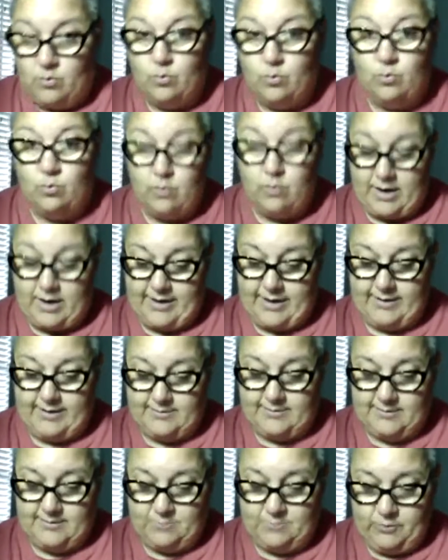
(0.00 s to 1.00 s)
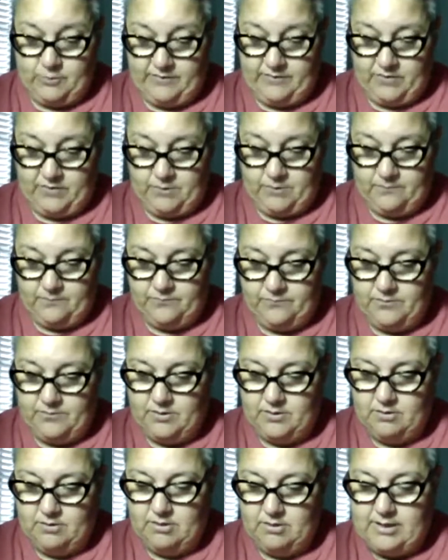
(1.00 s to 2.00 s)
Ryan's point of view.
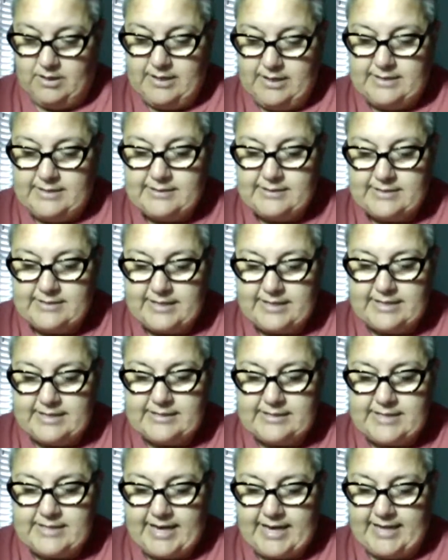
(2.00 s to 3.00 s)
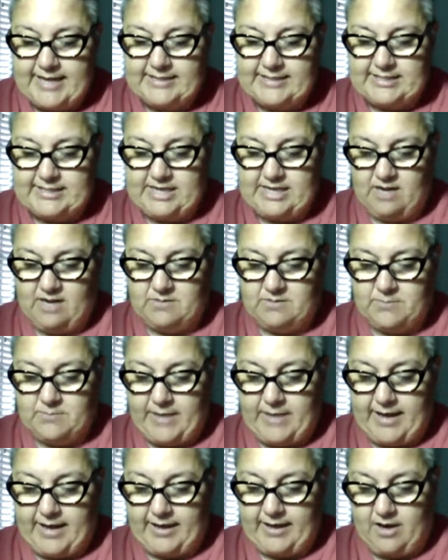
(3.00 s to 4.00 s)
Sin's head snaps
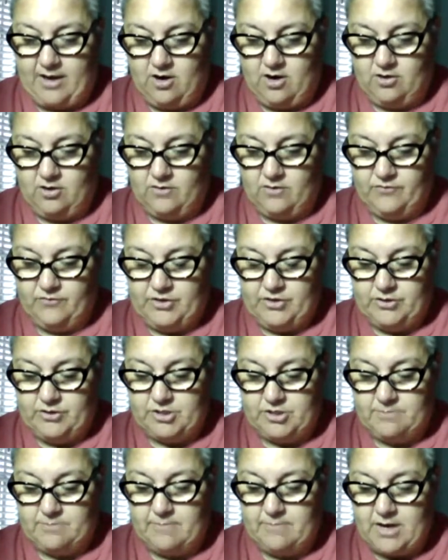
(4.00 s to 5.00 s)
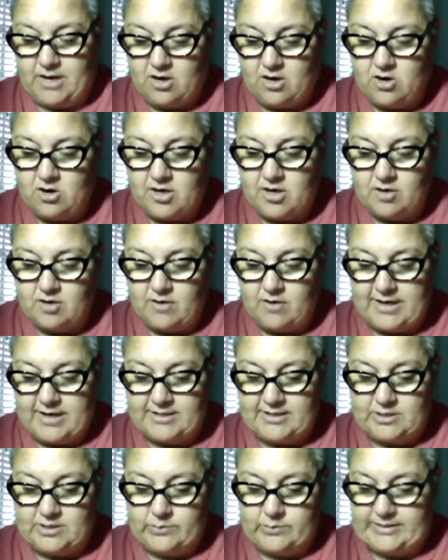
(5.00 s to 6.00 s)
back at her confusion. My heart
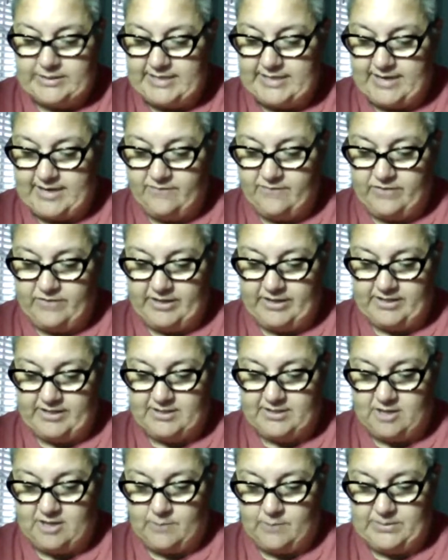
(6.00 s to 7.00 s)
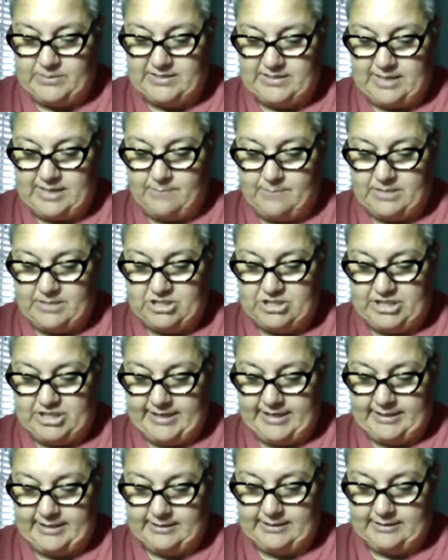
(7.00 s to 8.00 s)
grinds to a dead fucking stop inside my
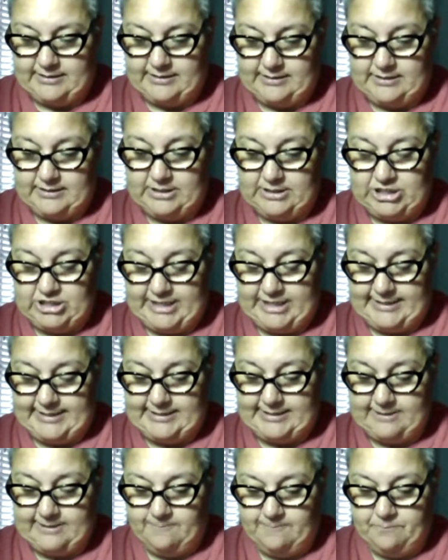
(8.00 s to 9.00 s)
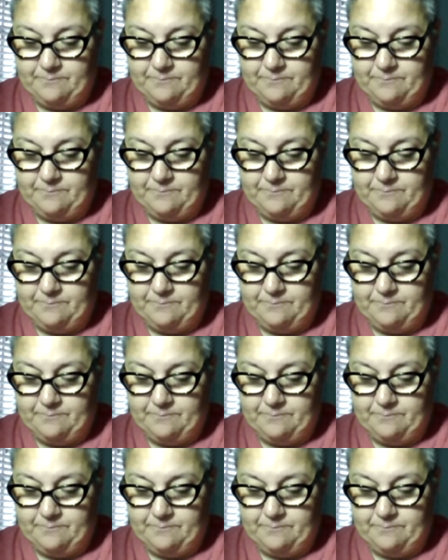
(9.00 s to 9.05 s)
chest.